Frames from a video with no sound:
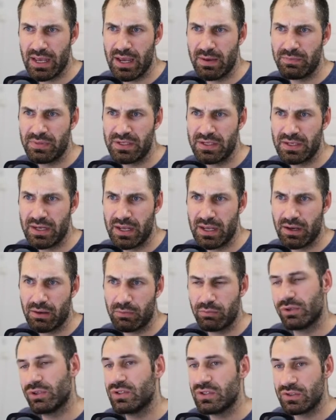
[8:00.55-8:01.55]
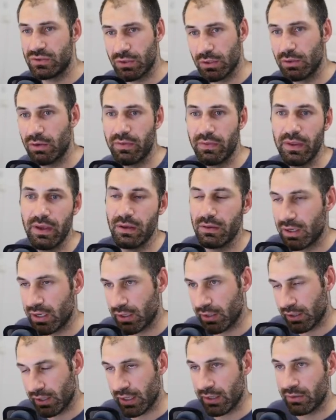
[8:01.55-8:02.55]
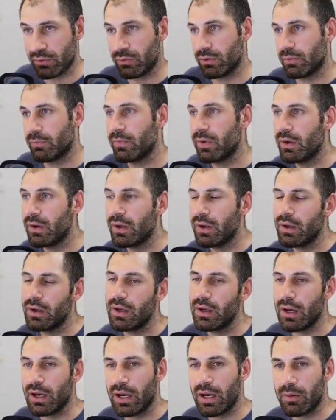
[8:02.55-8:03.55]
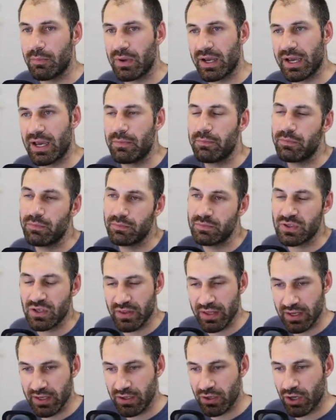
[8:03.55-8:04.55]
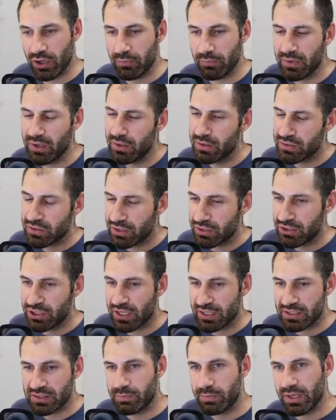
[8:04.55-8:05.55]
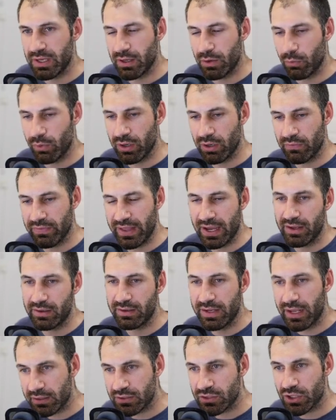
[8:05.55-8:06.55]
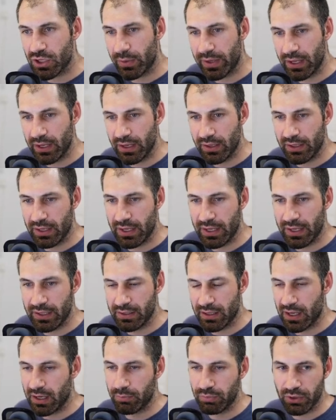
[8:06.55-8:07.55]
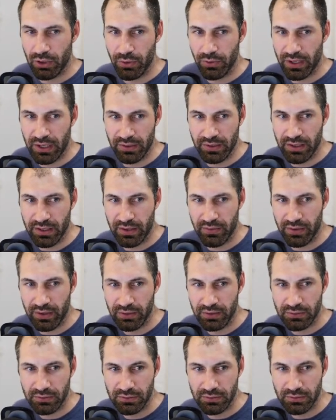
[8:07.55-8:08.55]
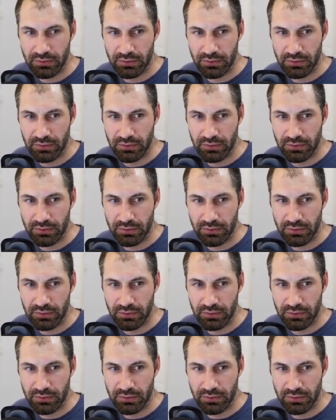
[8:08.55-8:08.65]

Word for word: empty now because it's no longer there. Oh, okay, good. Um, okay, so there you go. So just be aware of that. Now let's go ahead and upload another